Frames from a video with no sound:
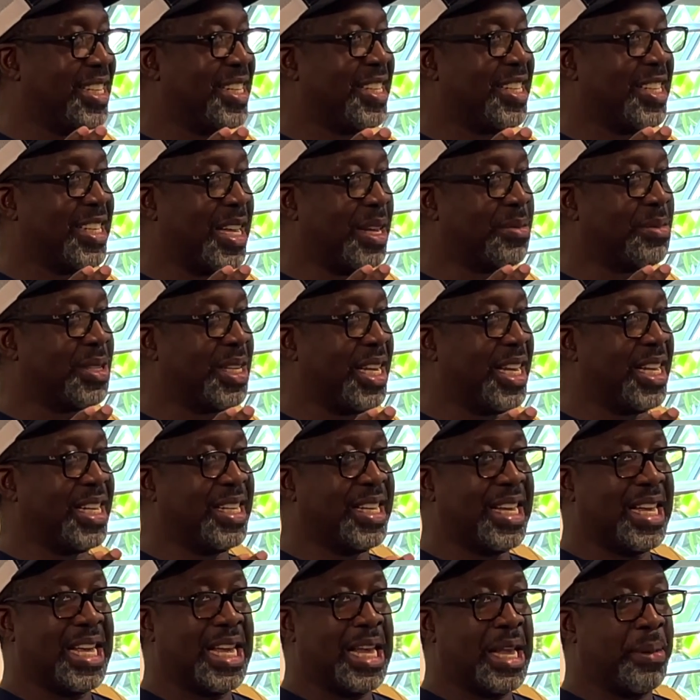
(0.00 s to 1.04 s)
You know what I'm saying?
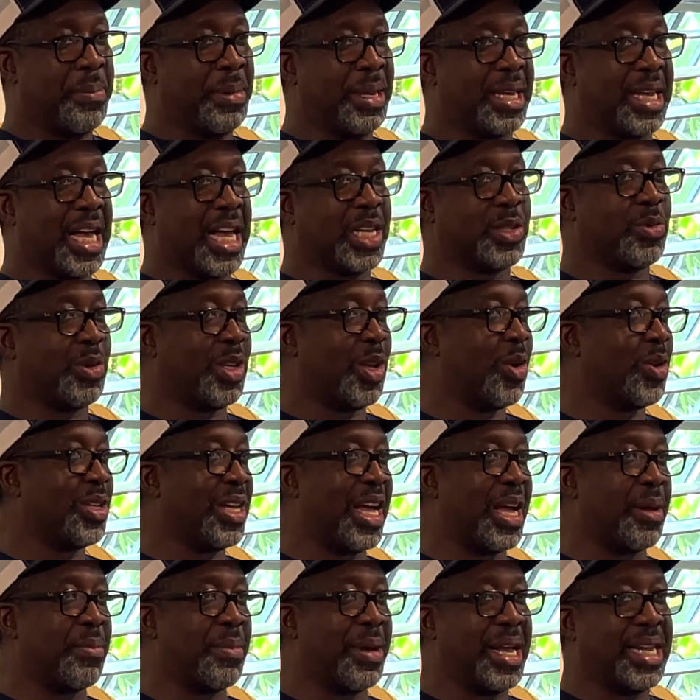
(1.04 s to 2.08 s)
Because without the
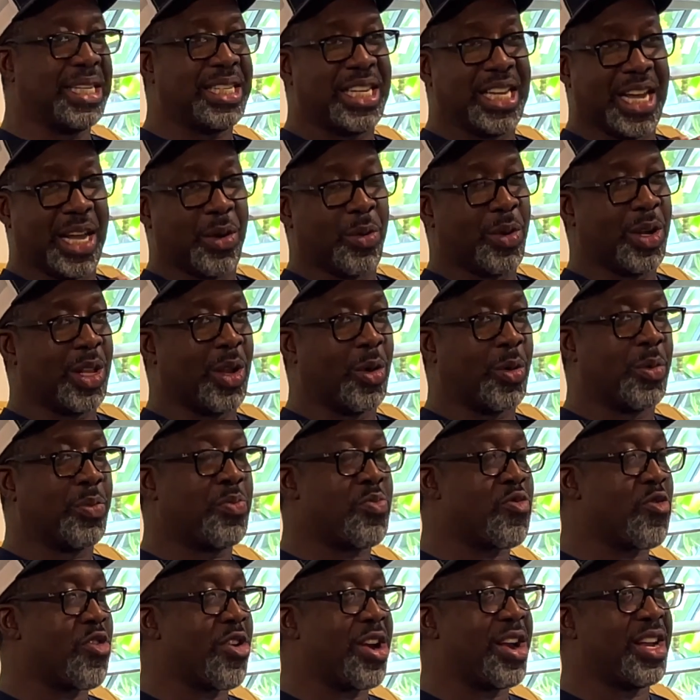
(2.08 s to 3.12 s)
Almighty and without
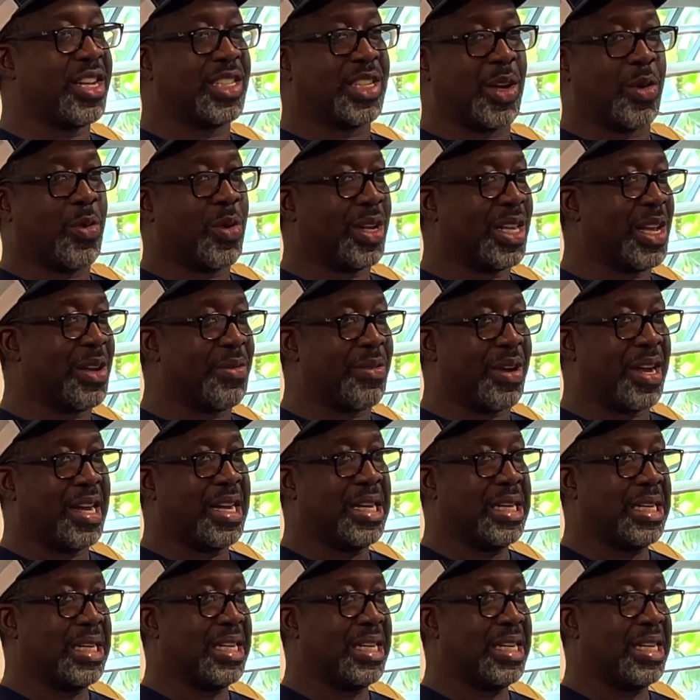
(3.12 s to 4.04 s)
prayers or whatever,